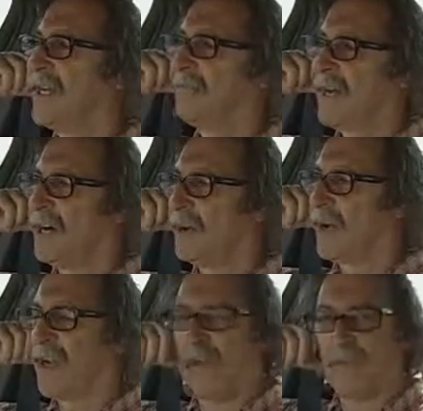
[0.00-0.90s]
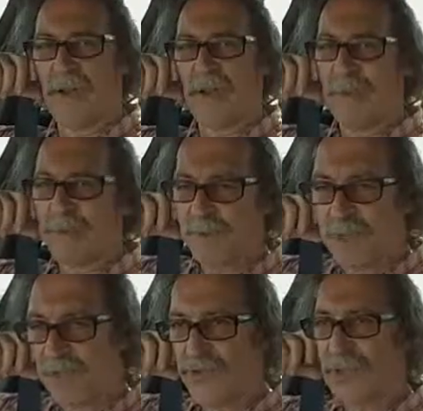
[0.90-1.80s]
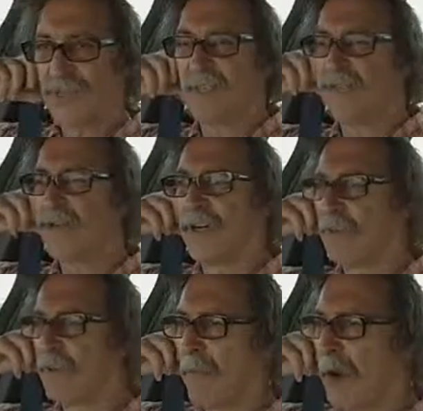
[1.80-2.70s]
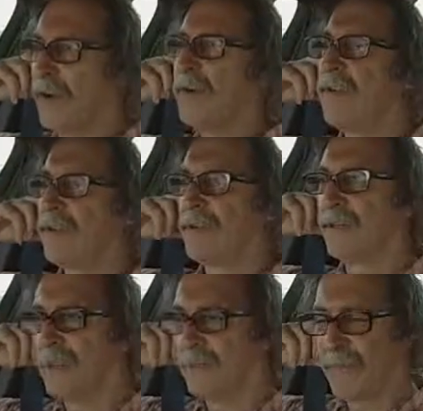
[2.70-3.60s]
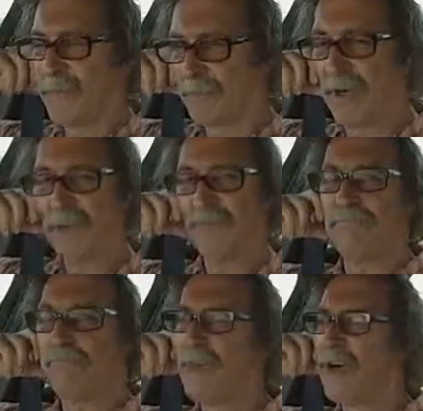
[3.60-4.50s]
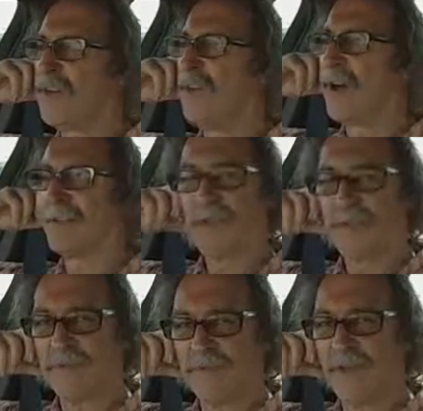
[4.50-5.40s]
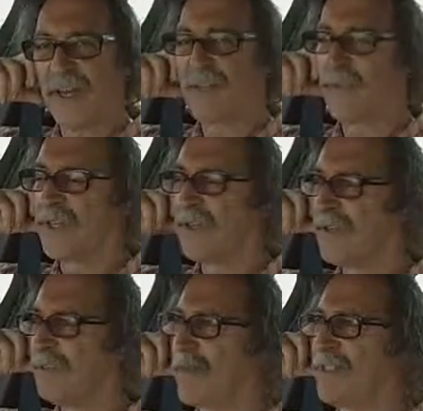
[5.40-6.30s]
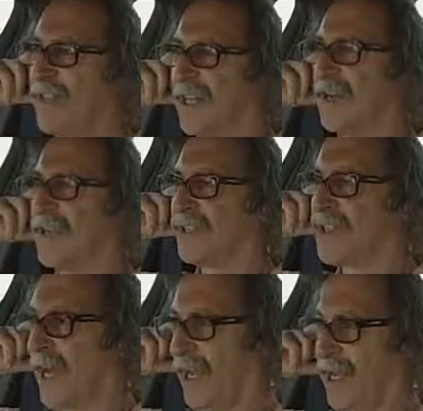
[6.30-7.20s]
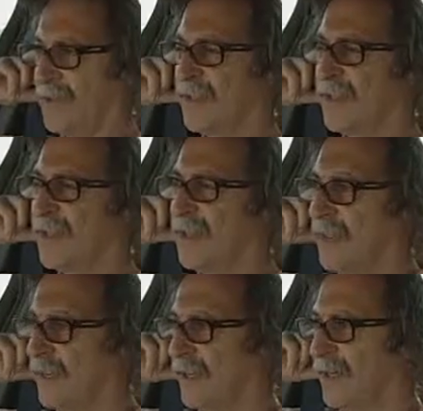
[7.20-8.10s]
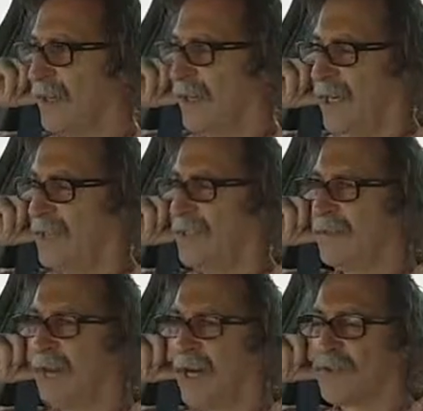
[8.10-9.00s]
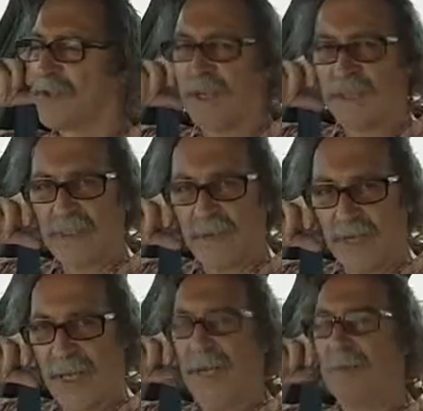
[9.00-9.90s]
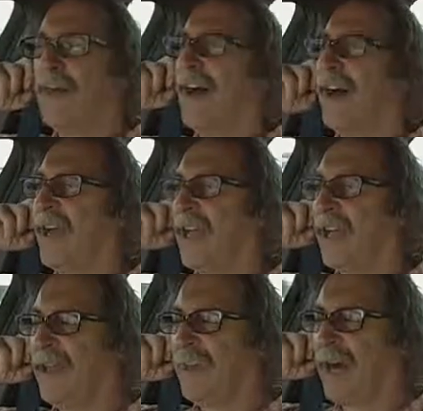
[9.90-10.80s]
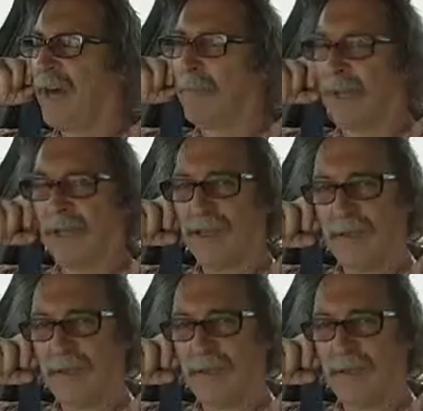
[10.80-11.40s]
Mars 1 overlaps with interest that he's trying to promote, he's a part of Mars 1, sort of effectively. So basically, what he's saying is, Mars 1 is giving him a public